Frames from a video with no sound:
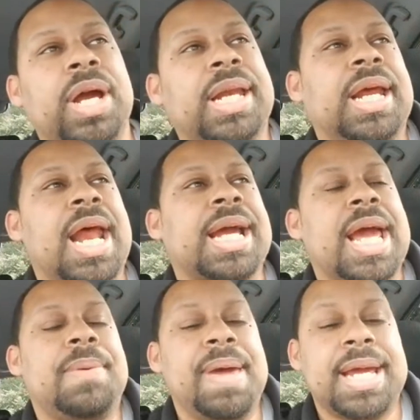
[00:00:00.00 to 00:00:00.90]
and then I
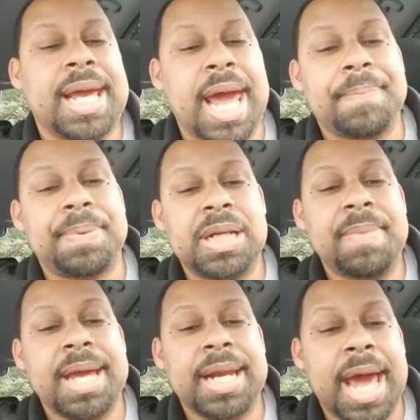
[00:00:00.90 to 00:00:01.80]
can't make it happen. He
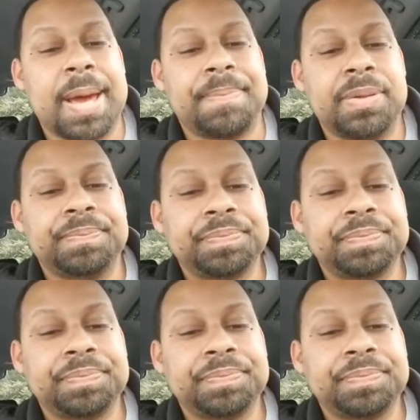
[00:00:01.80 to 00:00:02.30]
made it happen.